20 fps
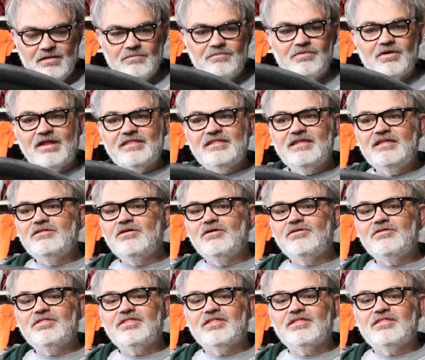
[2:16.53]
But I did
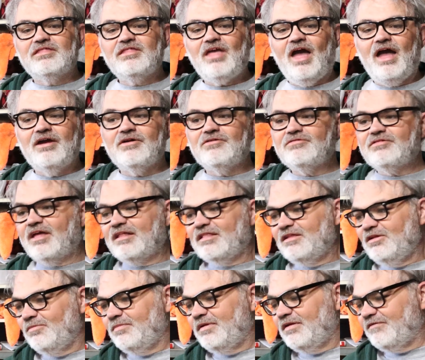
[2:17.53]
notice that the tire's got a
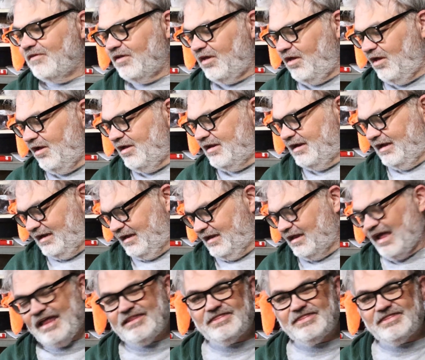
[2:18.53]
little bit of a cut in it.